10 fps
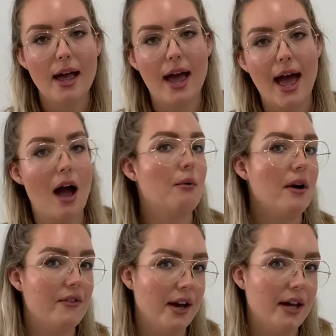
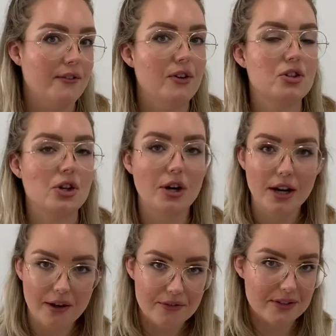However, if you don't
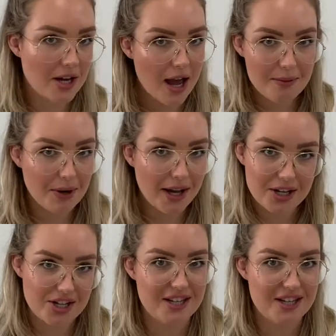have the time or energy to